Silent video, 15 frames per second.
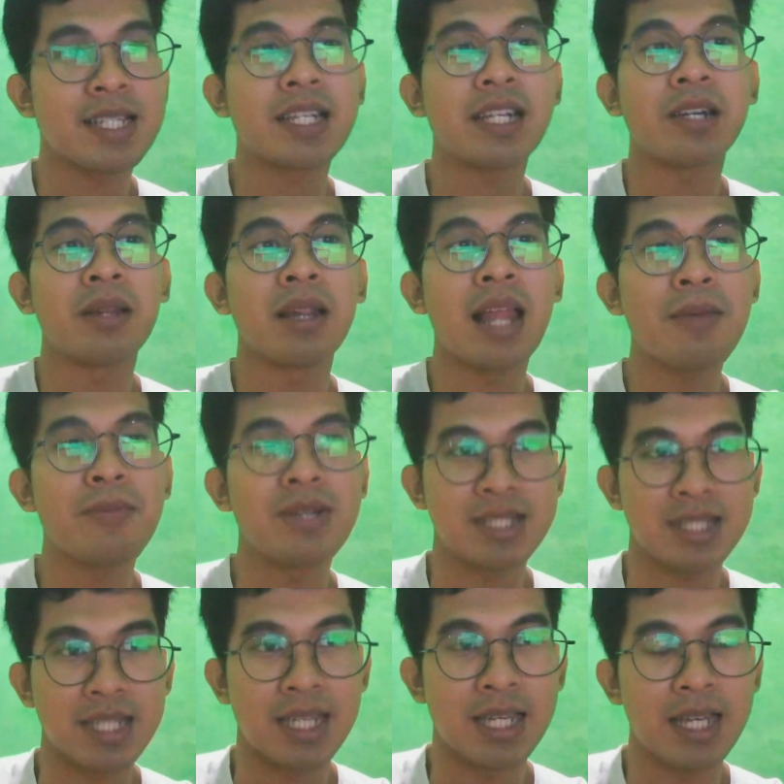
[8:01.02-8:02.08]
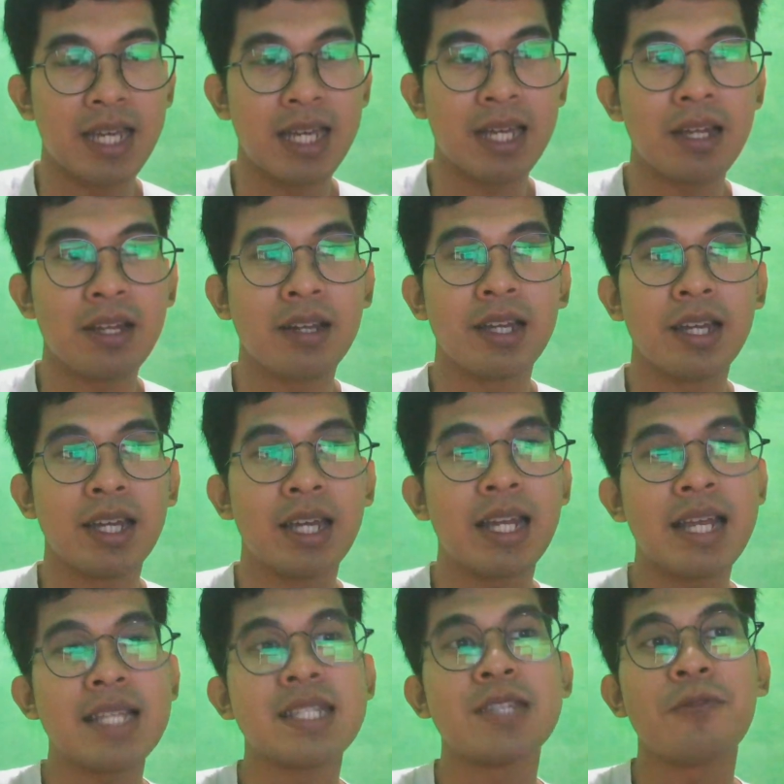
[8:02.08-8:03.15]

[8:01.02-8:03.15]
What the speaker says: reliability. It is